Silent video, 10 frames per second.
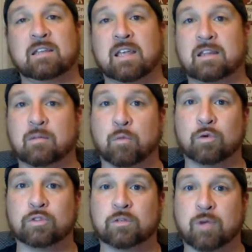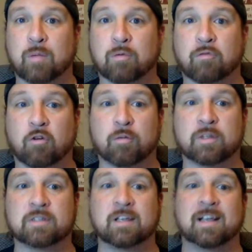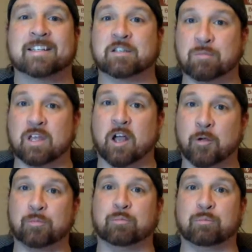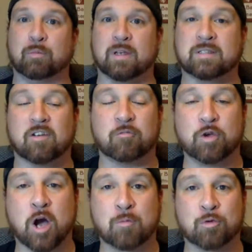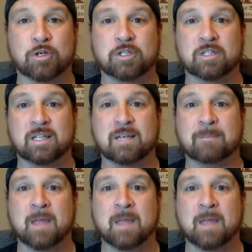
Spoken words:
get the most of my performance to help myself be operationally